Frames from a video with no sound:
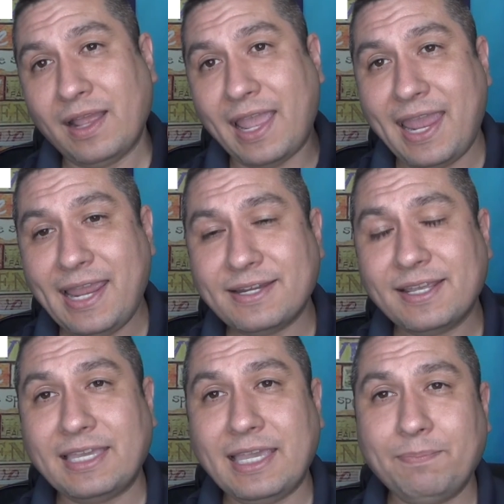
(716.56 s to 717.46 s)

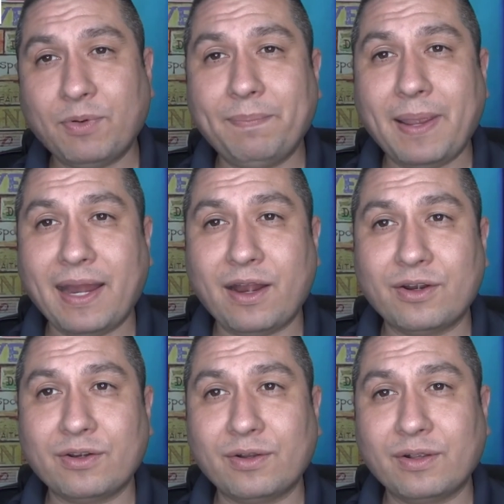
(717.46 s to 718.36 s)
8,
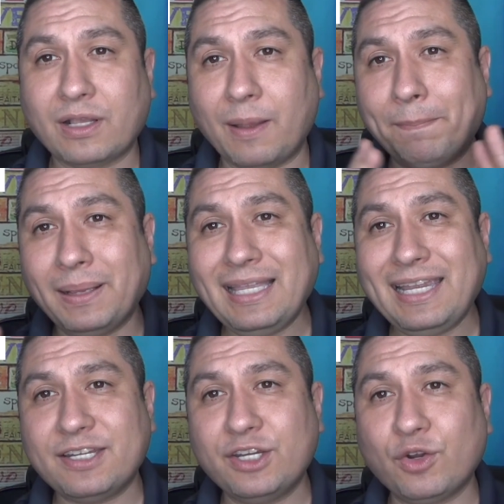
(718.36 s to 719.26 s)

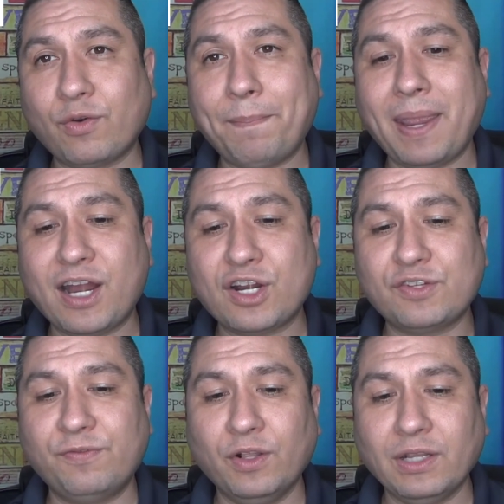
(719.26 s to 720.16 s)
complete your
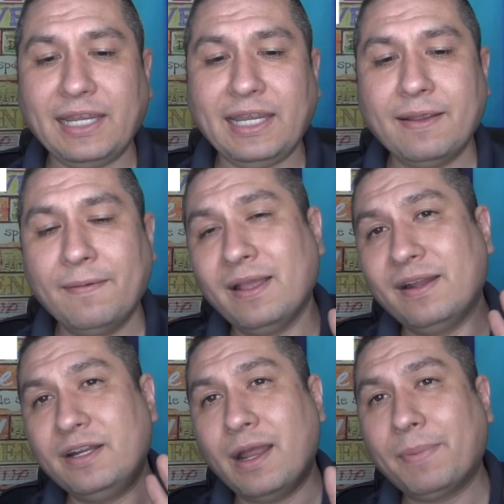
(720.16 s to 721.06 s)
repairs fully.
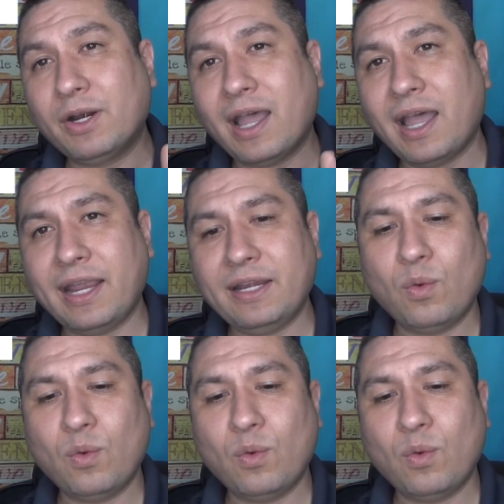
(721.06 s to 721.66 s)
Number 9,